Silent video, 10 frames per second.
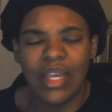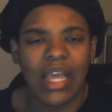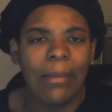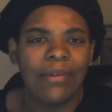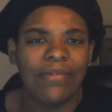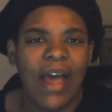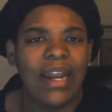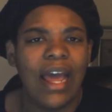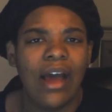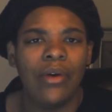Come to
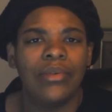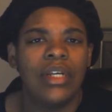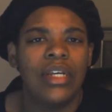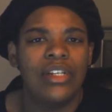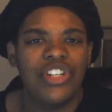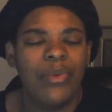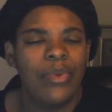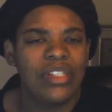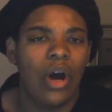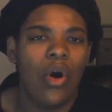find out, she
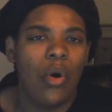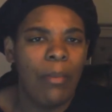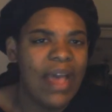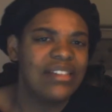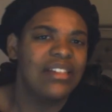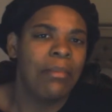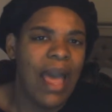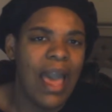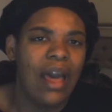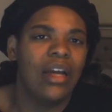was the whole
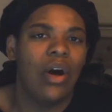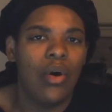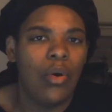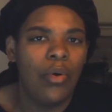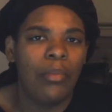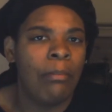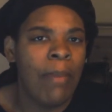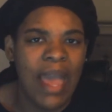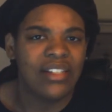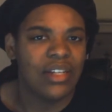mastermind of the whole
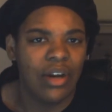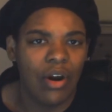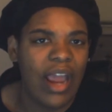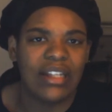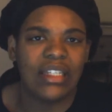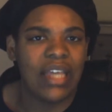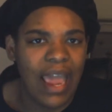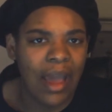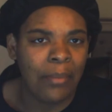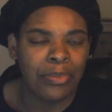massacre at the
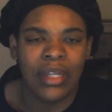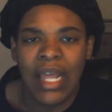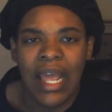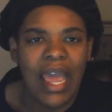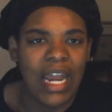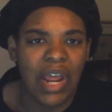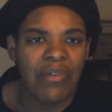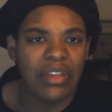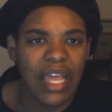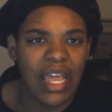camp and
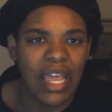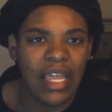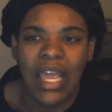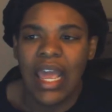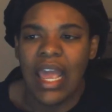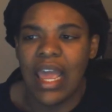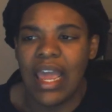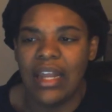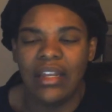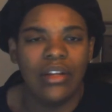everything.
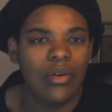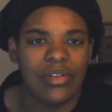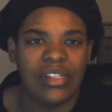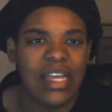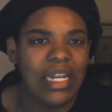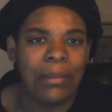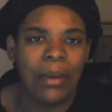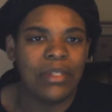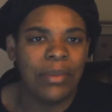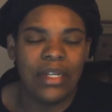And, you know, setting him
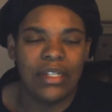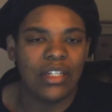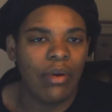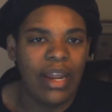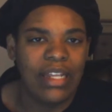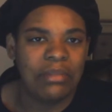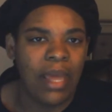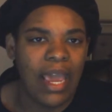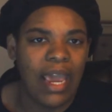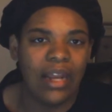up to be this crazy
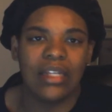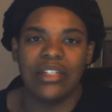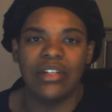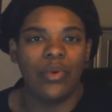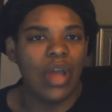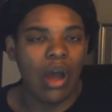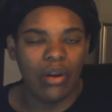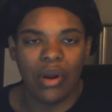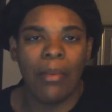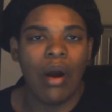man. Because, you know, we all
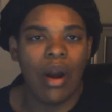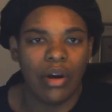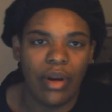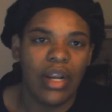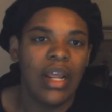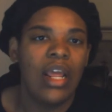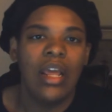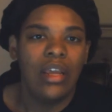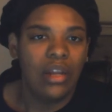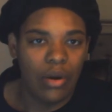know Margaret,
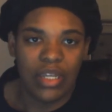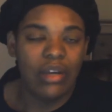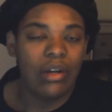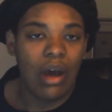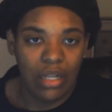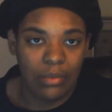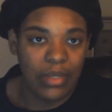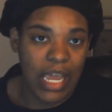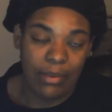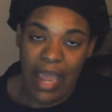you know, killed all them
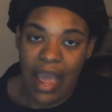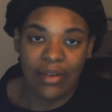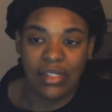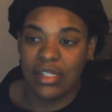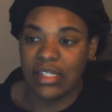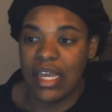damn counselors.